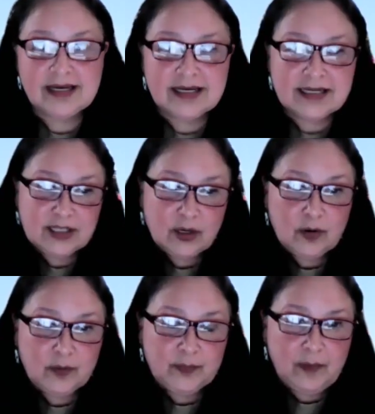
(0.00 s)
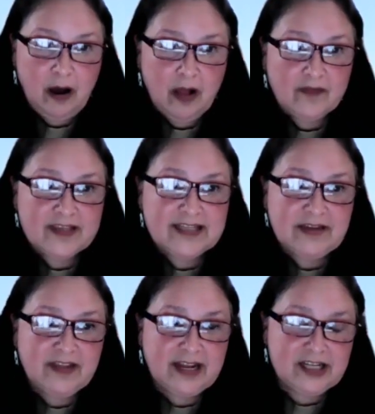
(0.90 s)
So all of the stuff
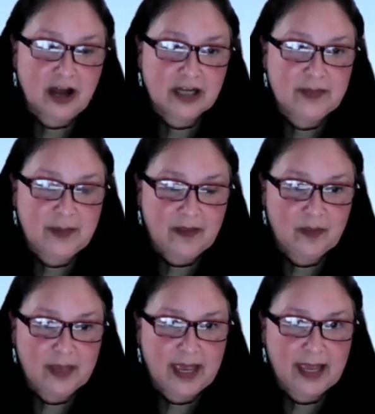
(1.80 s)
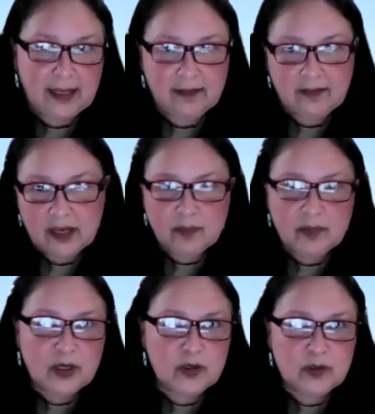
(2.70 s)
that I talked about in the beginning, the
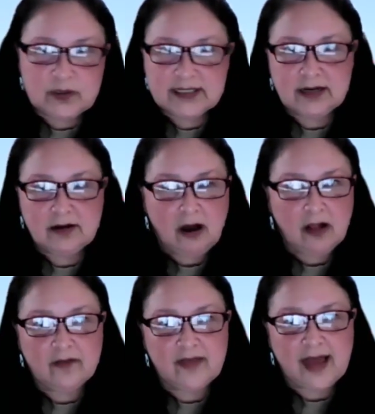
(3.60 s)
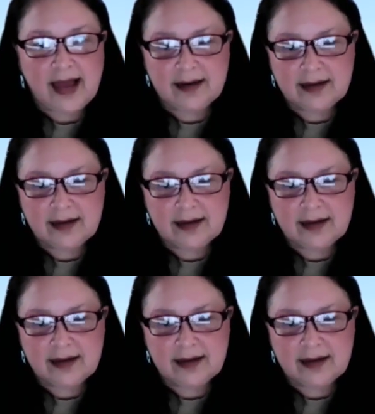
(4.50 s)
abuse and all of that,